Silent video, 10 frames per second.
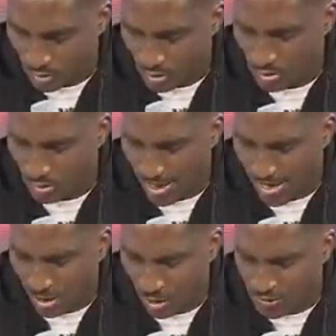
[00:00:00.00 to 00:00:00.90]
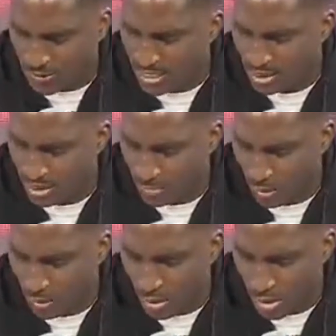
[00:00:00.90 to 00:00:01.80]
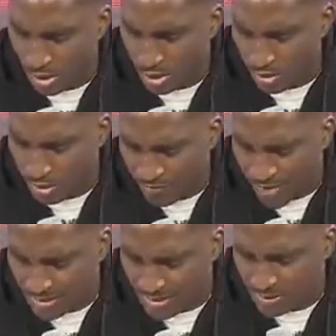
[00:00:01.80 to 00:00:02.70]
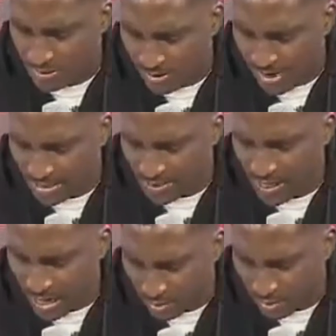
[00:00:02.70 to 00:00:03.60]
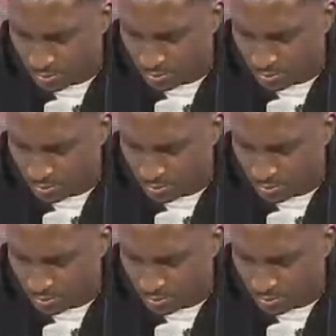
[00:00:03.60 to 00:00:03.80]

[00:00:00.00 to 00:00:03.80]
Oh my God. Tell your neighbor, reverse it right now.